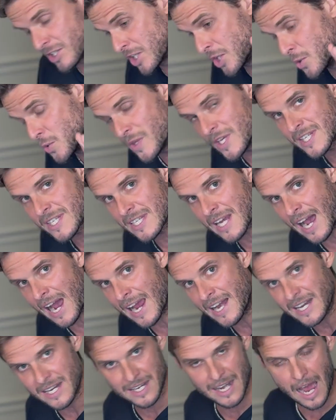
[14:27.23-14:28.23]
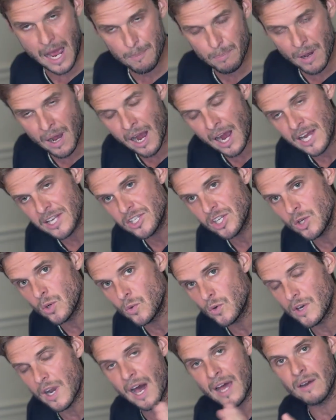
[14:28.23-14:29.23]
to the side, not behind you,
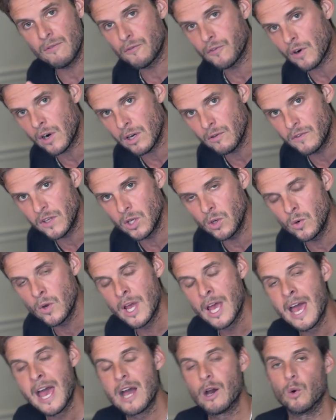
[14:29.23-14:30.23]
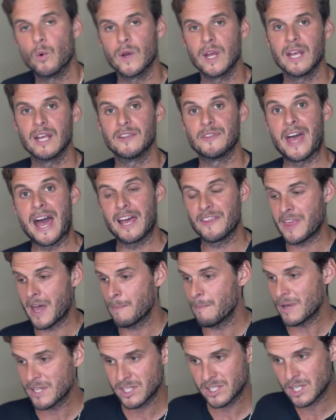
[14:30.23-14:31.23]
not in front of you. That
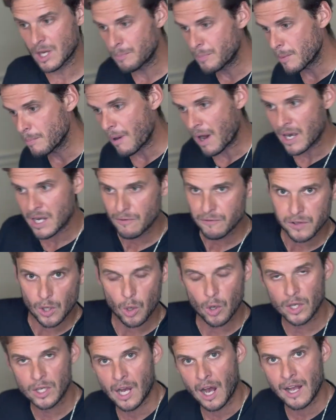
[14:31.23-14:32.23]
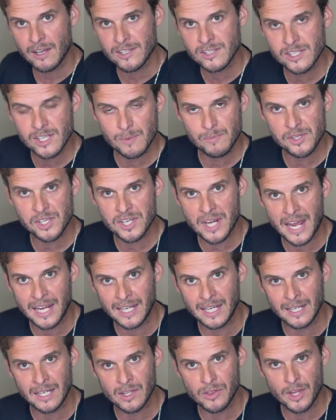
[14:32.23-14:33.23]
messes up your body flow. It causes some
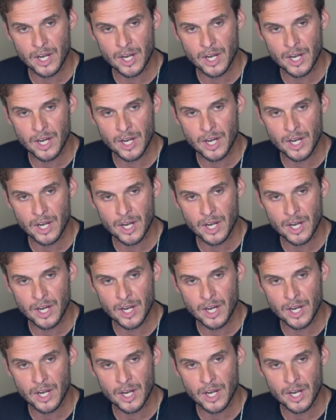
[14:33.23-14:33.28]
snaking in